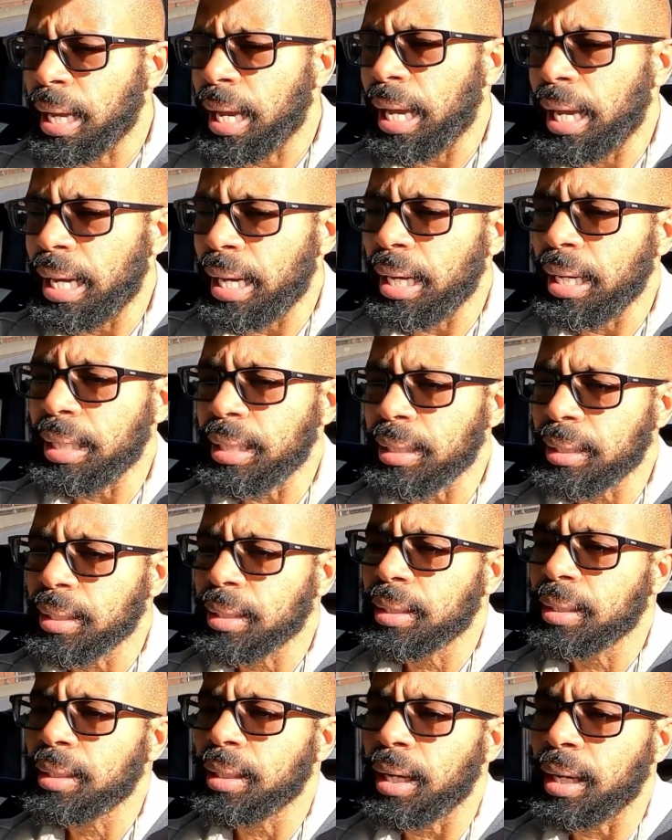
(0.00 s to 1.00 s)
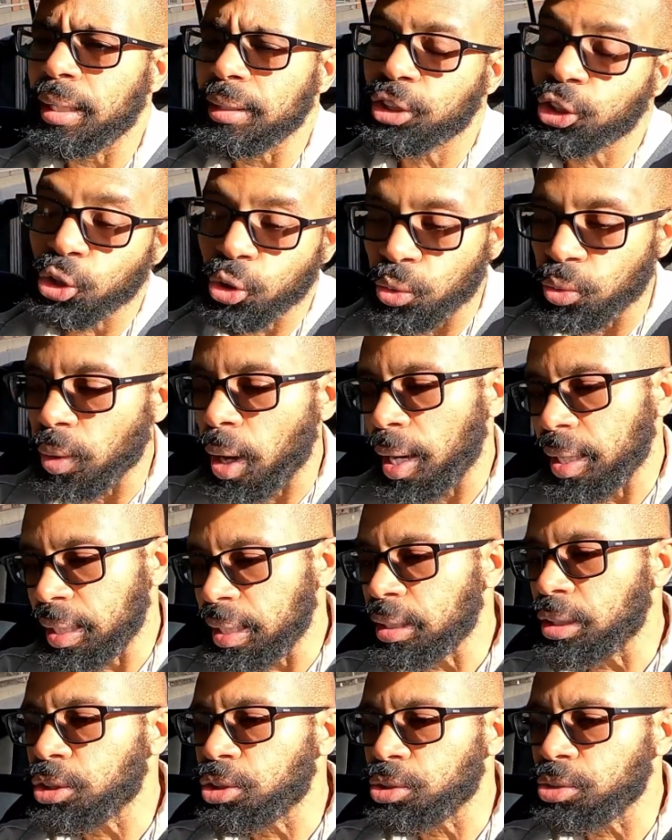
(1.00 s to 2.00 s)
And so I
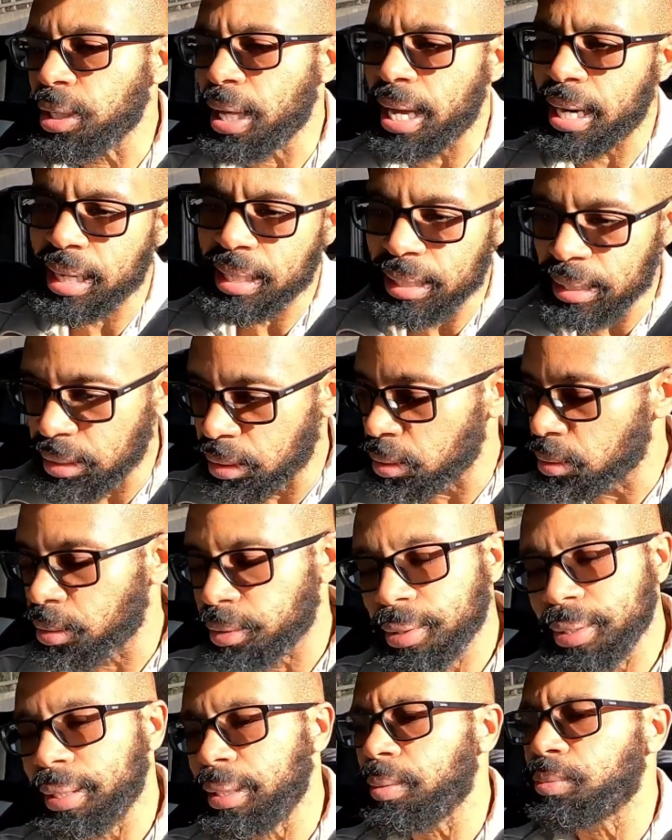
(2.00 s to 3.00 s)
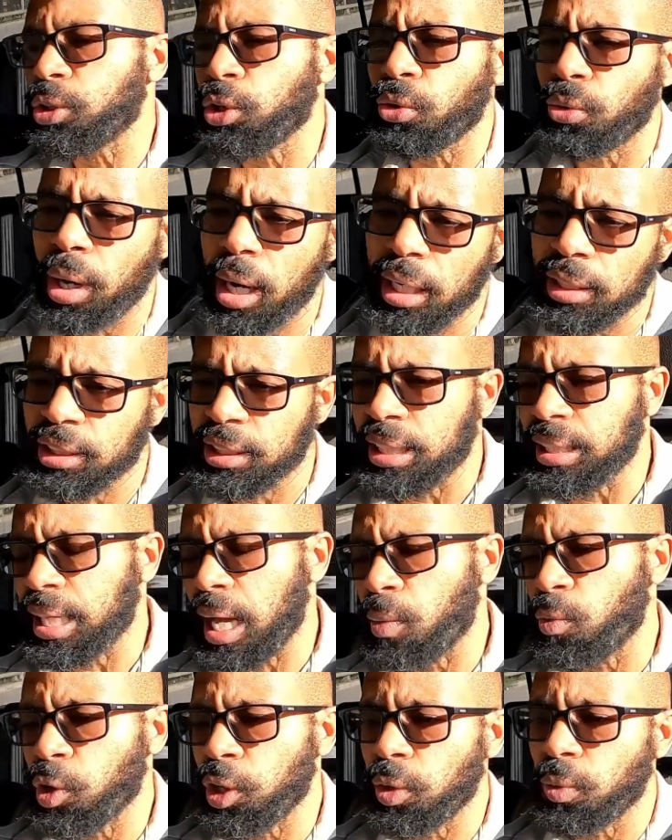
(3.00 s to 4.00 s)
need to do that. I need to clean up the garage, get
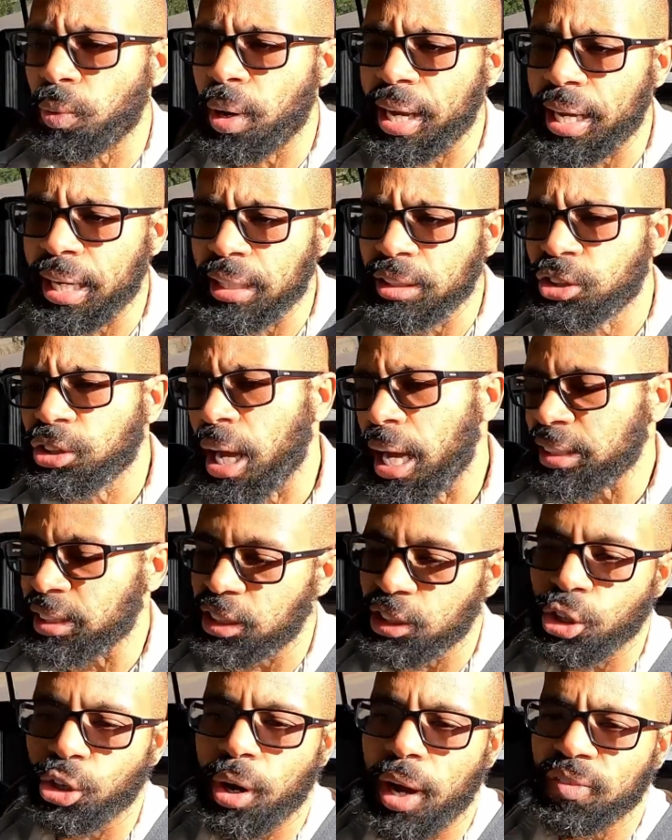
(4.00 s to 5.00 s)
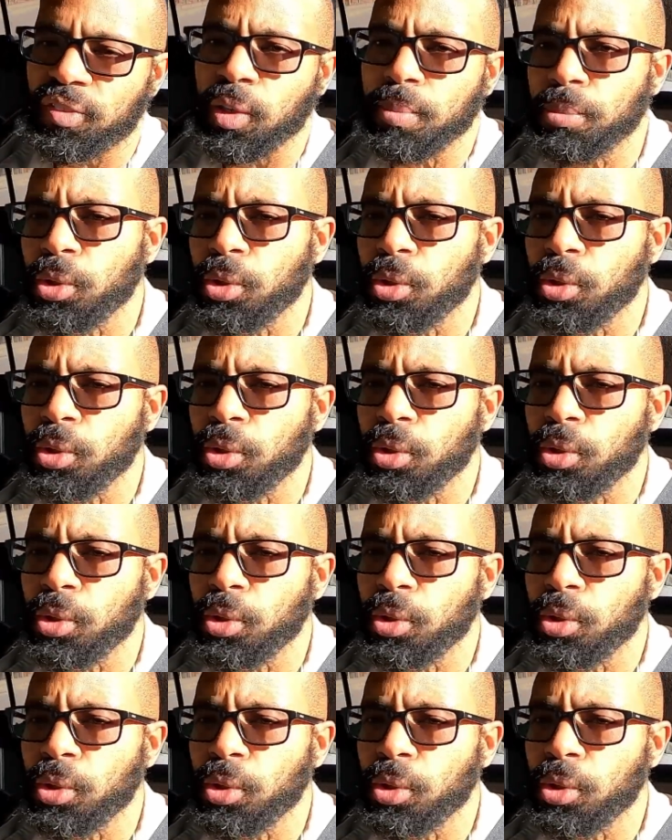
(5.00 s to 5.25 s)
that rearranged. I still have to